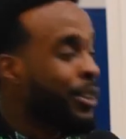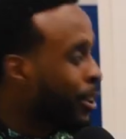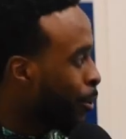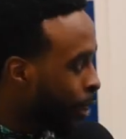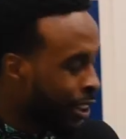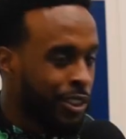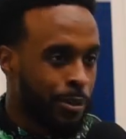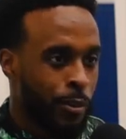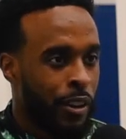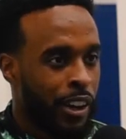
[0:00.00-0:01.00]
You need a really
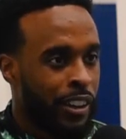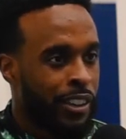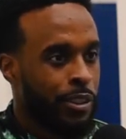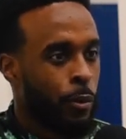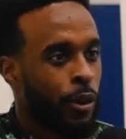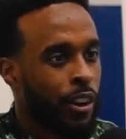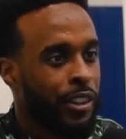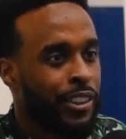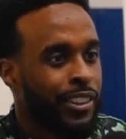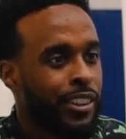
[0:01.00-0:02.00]
small area to work
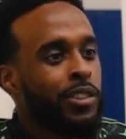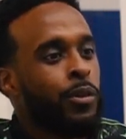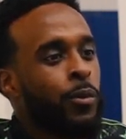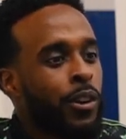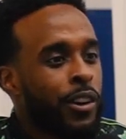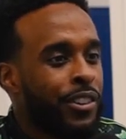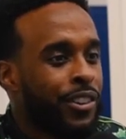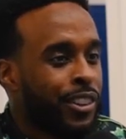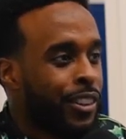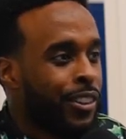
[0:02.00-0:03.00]
on your touch and work on
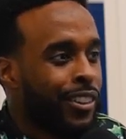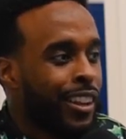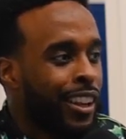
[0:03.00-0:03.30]
your skills.